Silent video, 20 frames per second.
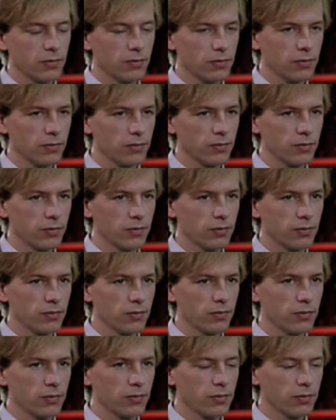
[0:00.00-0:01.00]

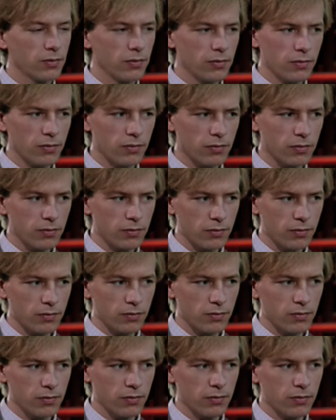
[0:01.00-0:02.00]

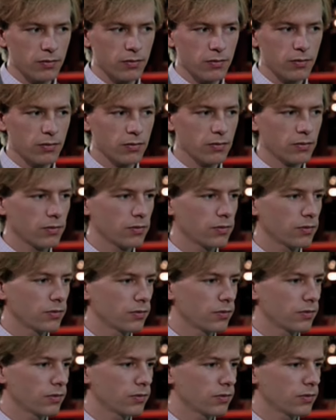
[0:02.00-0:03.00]

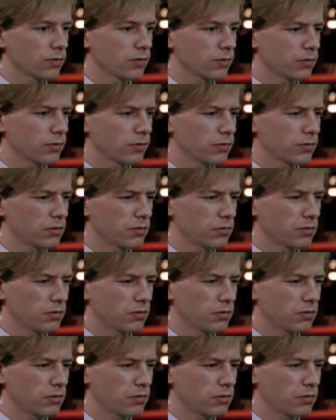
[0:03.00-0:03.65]
This person isn't speaking.